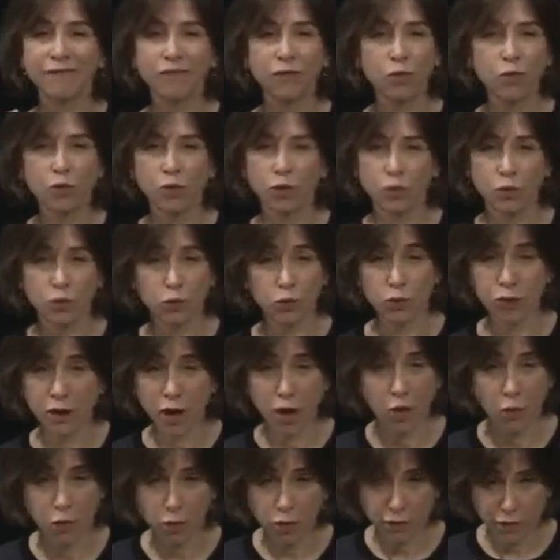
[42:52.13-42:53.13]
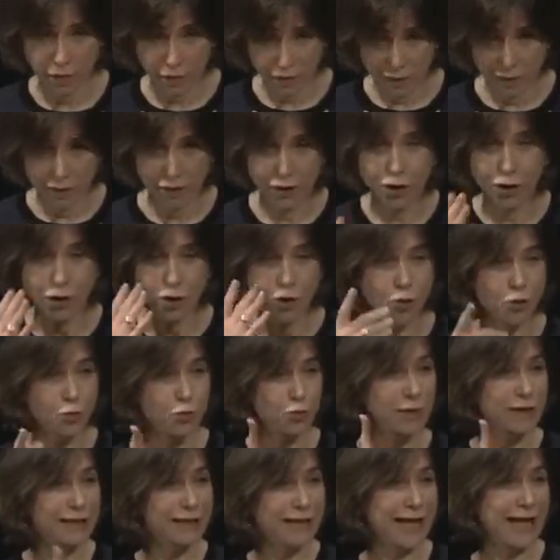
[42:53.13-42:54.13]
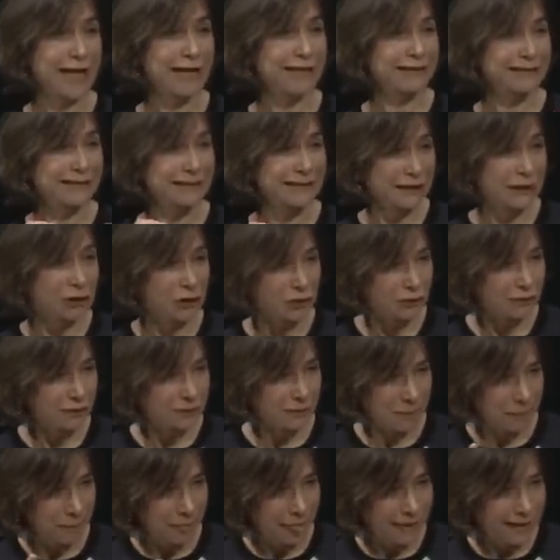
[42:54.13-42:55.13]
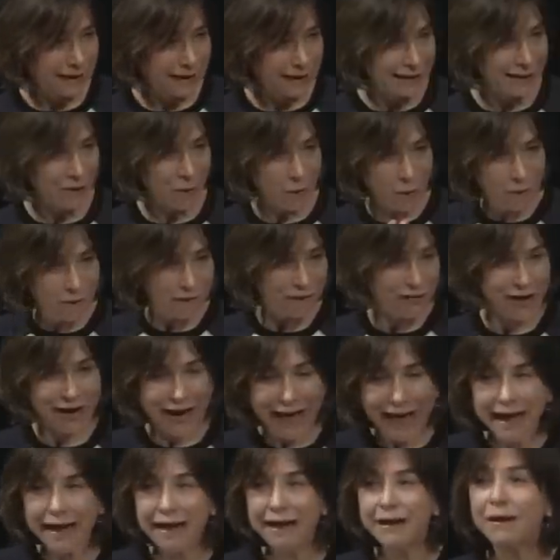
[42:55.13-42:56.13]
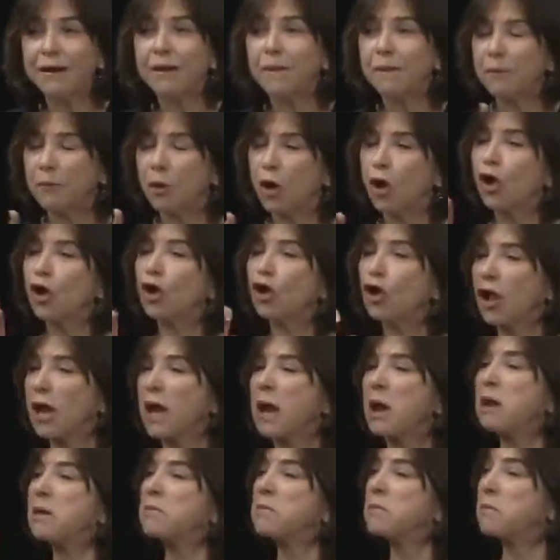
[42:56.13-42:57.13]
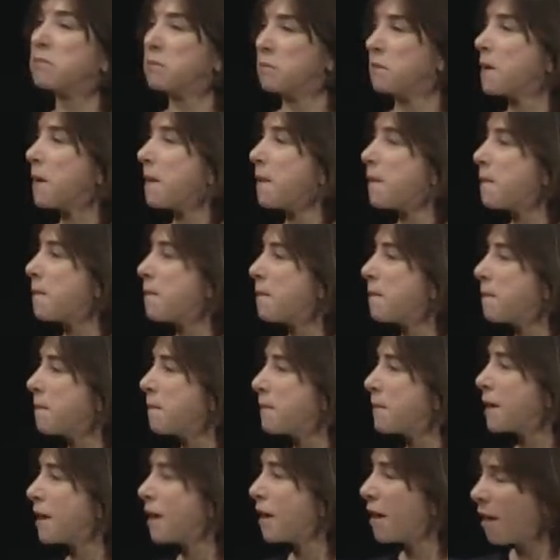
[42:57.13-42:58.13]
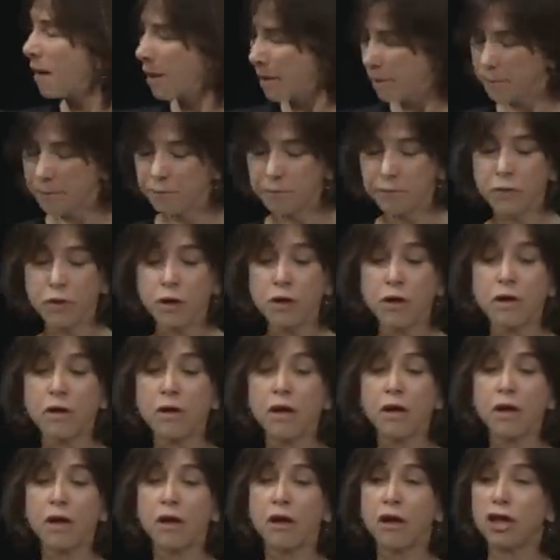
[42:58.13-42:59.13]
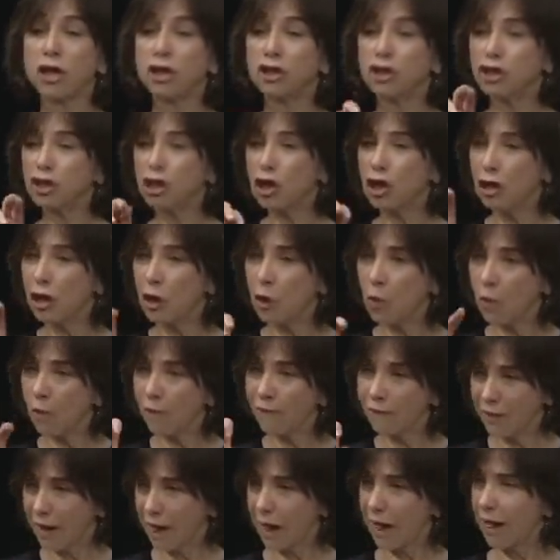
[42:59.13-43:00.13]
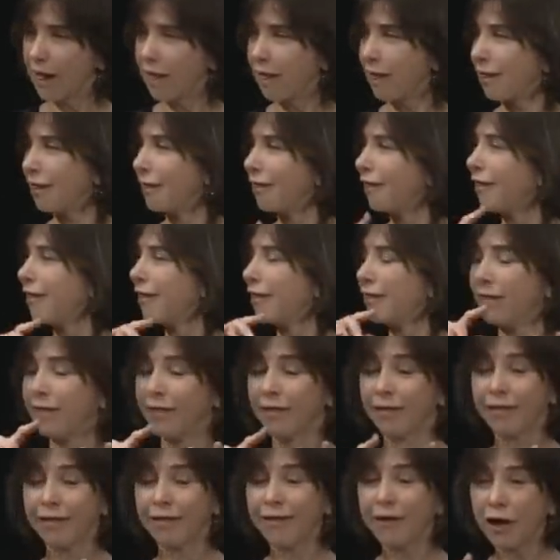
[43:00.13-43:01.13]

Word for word: Uh, and you know, it's like they say in the movies, you either have it or you don't. Uh, you know, you can't teach this overnight. And Greg seemed to really get it and, and be able to incorporate it.